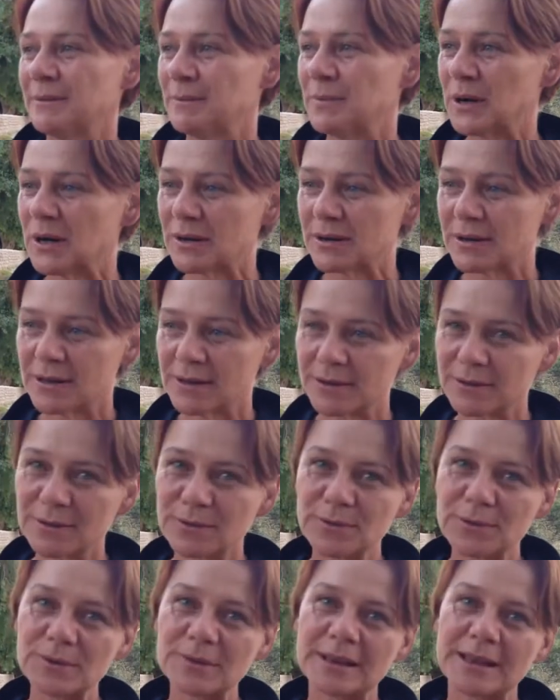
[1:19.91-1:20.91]
barcoded
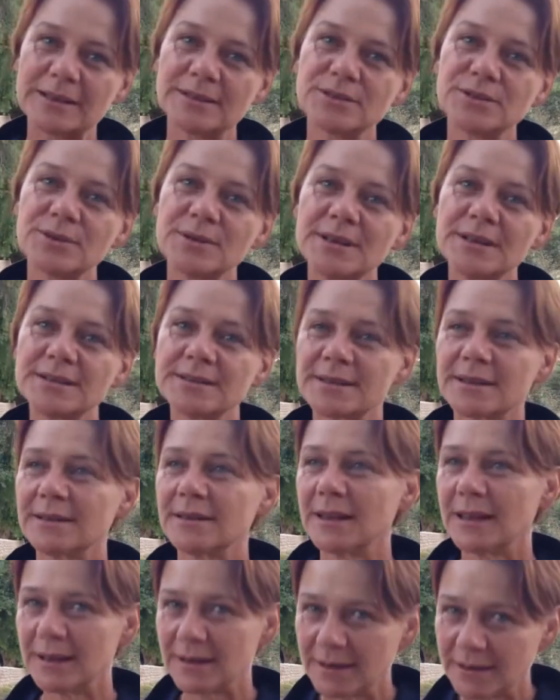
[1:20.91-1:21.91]
all that trees and
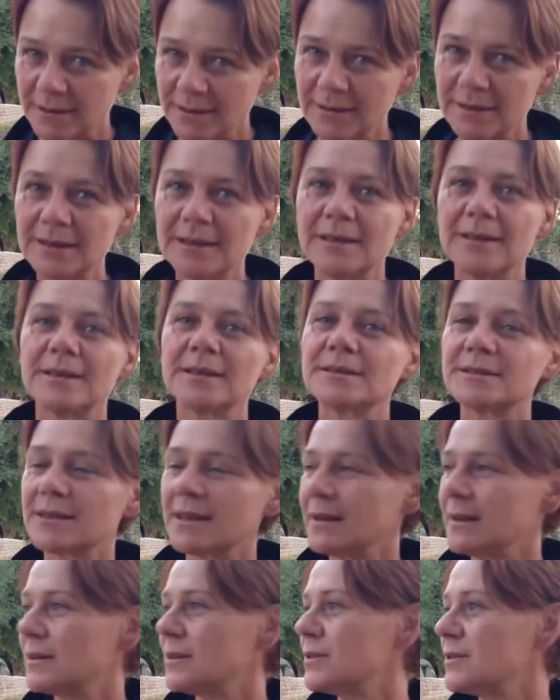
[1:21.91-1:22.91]
then
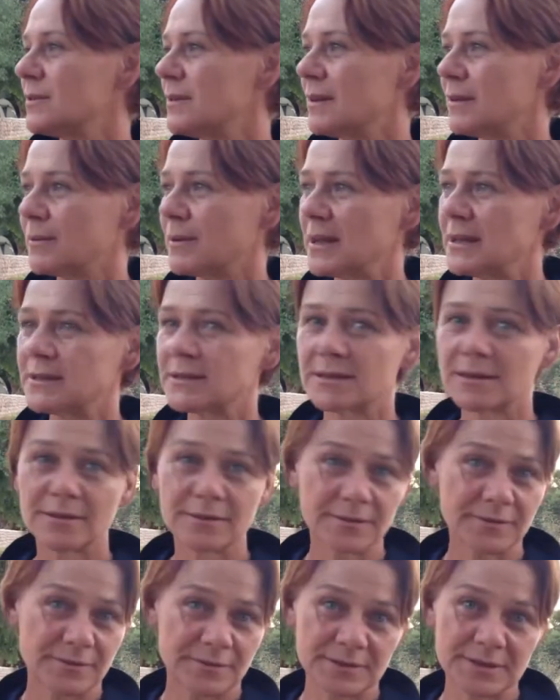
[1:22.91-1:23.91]
extended to the rest of
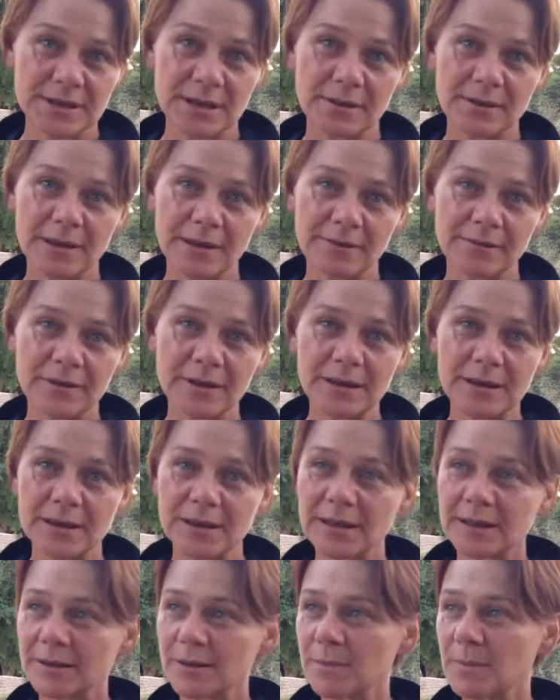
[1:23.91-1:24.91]
South Africa.
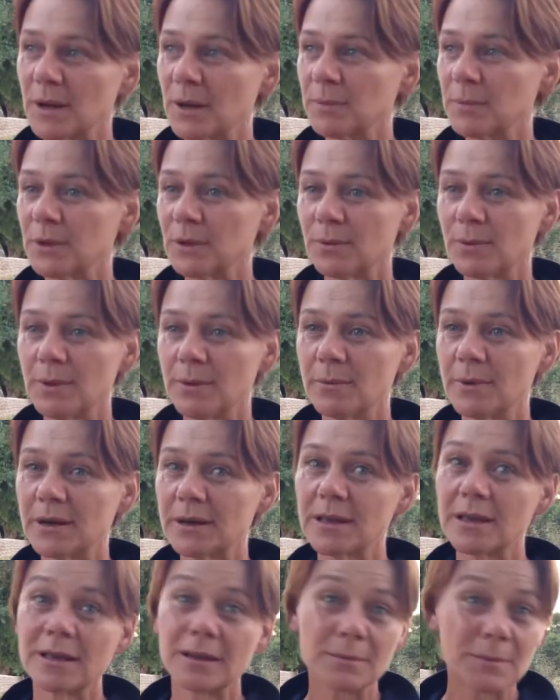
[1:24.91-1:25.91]
At the moment we're
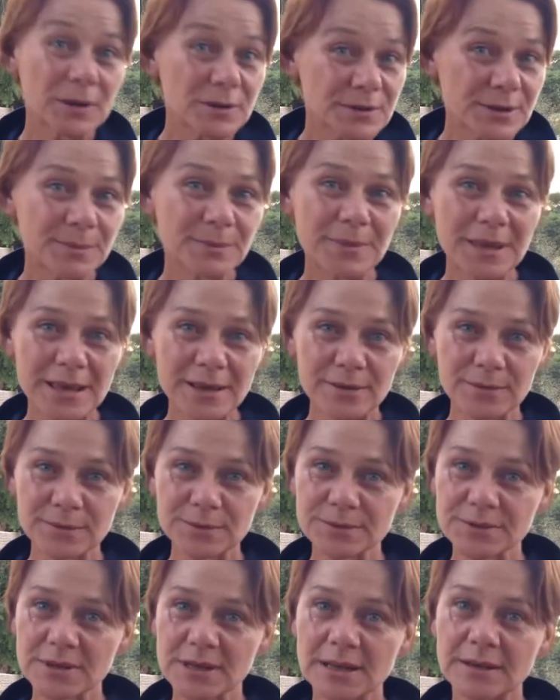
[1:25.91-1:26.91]
working in Mozambique
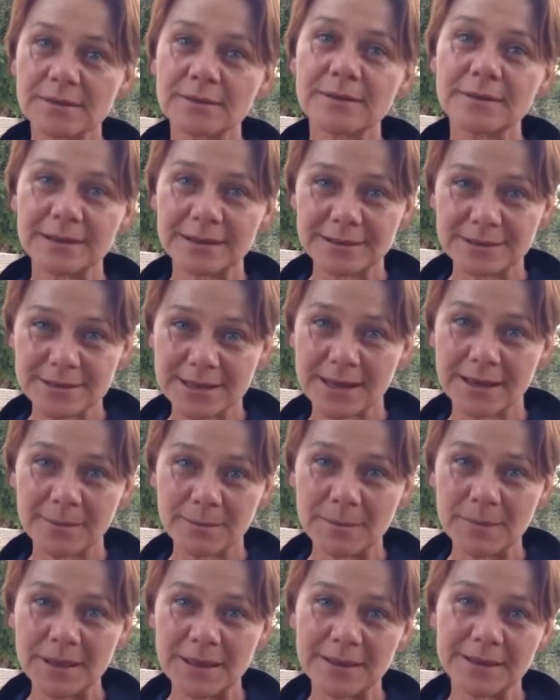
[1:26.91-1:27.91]
also, in
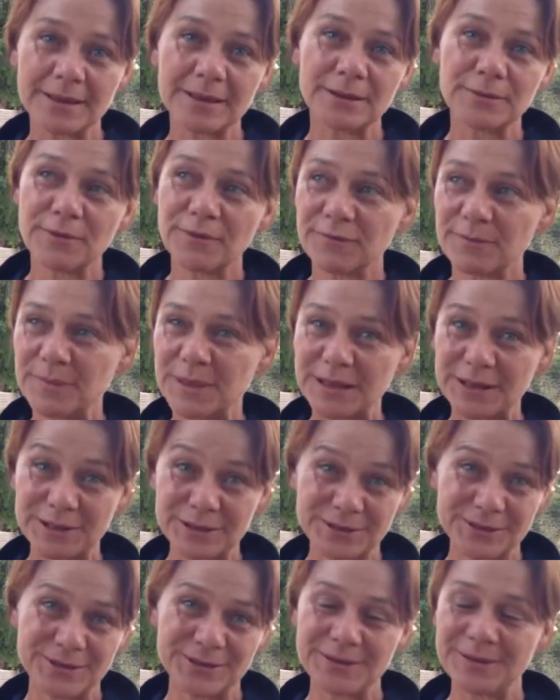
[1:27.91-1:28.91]
Zambia,
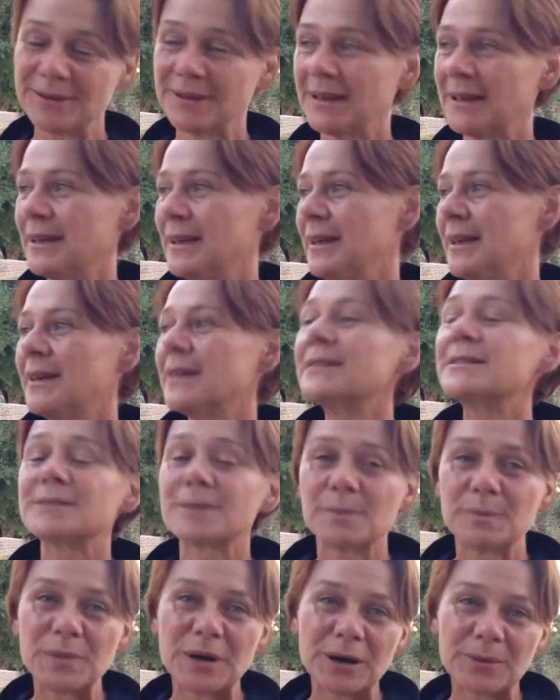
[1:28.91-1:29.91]
and to
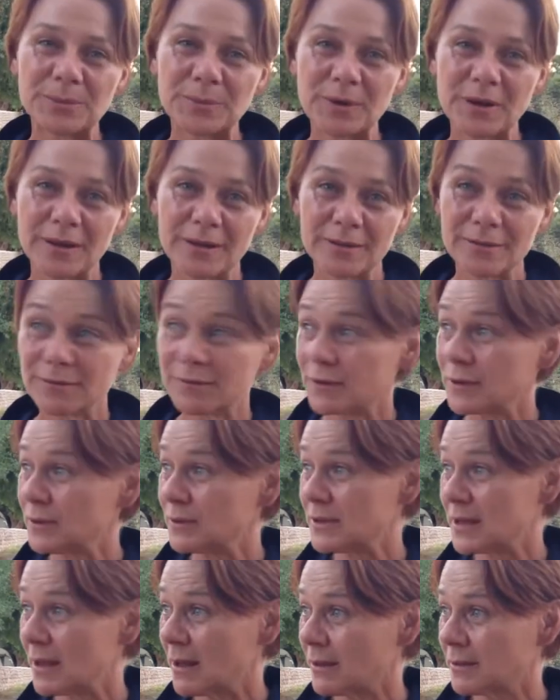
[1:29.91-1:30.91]
Zimbabwe through
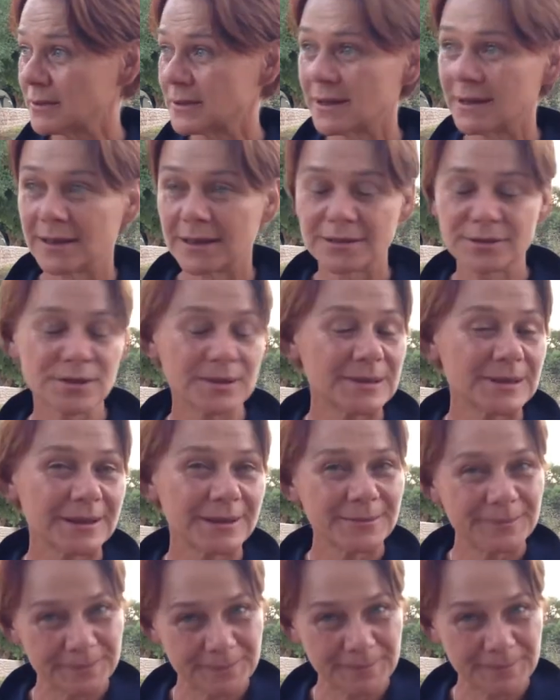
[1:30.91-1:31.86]
Toyota actually.